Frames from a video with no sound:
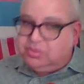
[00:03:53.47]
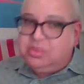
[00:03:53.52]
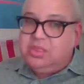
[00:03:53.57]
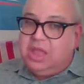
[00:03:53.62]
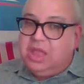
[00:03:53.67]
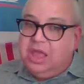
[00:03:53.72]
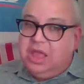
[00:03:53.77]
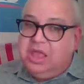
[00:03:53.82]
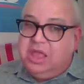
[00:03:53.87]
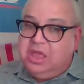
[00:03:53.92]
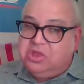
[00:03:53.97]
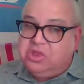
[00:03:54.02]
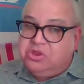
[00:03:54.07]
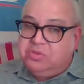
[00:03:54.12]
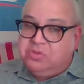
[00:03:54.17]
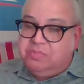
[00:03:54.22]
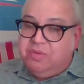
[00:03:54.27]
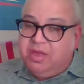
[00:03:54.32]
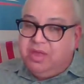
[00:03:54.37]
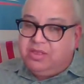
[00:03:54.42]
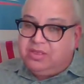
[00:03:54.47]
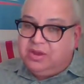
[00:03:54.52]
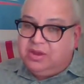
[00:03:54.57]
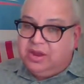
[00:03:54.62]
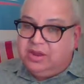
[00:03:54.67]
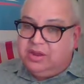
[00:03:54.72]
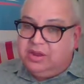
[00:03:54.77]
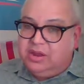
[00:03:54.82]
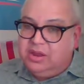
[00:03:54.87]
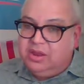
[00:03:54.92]
he is your
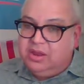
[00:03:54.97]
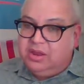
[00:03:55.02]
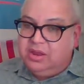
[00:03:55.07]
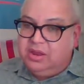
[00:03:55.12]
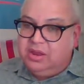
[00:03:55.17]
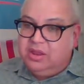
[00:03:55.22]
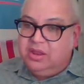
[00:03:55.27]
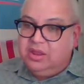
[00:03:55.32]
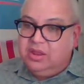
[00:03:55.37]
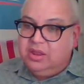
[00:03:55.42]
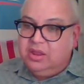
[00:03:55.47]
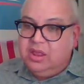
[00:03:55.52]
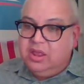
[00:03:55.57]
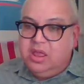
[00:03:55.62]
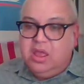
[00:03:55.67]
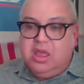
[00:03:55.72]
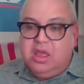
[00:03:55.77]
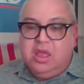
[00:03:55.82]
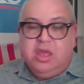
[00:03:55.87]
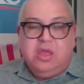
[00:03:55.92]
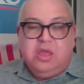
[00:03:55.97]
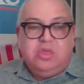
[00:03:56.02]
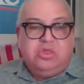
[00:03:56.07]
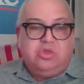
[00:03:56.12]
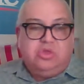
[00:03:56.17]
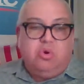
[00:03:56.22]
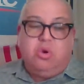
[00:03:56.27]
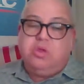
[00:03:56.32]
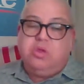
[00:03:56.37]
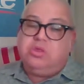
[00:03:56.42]
president.
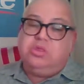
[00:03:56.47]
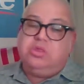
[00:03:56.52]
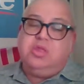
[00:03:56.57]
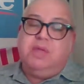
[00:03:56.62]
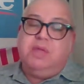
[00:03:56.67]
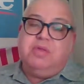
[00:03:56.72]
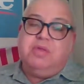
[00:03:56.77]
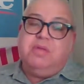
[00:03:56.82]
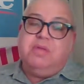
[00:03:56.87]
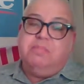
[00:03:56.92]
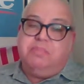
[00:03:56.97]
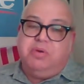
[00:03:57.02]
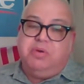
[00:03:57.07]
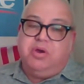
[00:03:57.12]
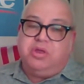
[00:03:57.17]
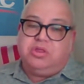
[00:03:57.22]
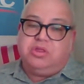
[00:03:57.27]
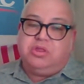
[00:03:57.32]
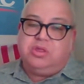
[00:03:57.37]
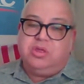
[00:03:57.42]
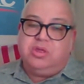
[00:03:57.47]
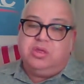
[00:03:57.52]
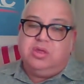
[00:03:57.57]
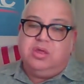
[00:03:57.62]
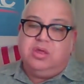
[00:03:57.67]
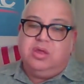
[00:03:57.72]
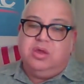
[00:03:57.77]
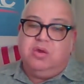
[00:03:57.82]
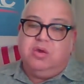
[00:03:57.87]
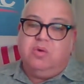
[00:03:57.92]
George W. Bush
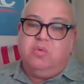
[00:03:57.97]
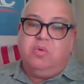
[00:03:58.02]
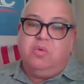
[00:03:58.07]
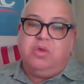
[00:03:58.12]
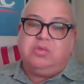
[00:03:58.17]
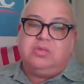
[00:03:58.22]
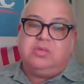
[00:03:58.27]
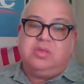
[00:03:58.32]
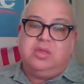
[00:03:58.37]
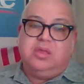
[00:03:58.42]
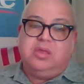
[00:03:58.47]
was